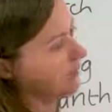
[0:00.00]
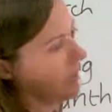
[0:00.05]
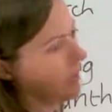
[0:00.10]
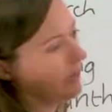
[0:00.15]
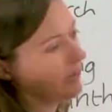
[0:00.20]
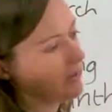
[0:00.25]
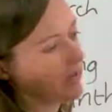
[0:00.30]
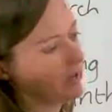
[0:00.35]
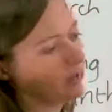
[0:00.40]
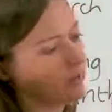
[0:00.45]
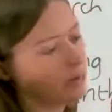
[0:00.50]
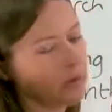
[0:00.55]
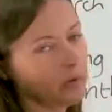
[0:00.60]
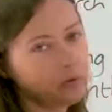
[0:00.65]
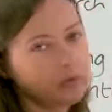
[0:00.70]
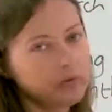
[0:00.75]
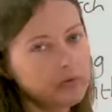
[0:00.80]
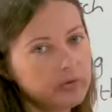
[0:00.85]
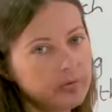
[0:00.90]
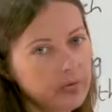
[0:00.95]
okay, we
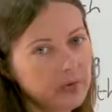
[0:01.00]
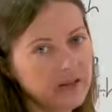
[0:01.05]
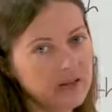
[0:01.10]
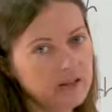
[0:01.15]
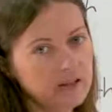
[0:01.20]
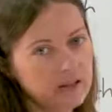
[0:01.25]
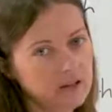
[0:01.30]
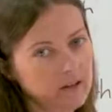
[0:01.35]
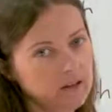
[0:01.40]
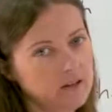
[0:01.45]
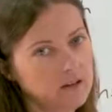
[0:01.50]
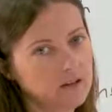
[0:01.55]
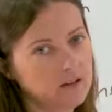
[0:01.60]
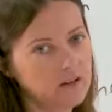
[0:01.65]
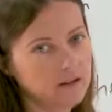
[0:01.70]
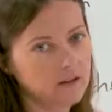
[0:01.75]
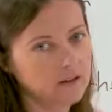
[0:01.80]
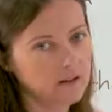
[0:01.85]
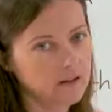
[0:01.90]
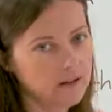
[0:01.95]
all speak
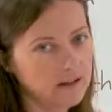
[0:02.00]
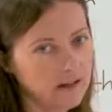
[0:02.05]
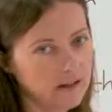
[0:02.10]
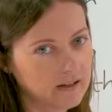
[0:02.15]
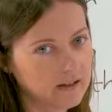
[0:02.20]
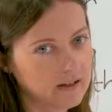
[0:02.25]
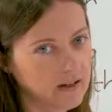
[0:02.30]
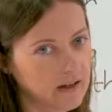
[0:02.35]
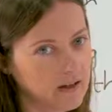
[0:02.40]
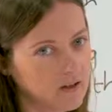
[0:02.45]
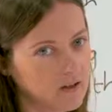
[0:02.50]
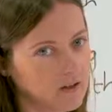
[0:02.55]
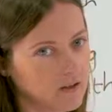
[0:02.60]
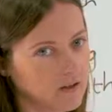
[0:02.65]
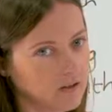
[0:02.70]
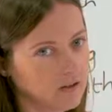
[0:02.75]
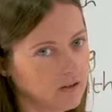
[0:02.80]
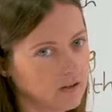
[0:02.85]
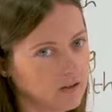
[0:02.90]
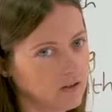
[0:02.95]
English,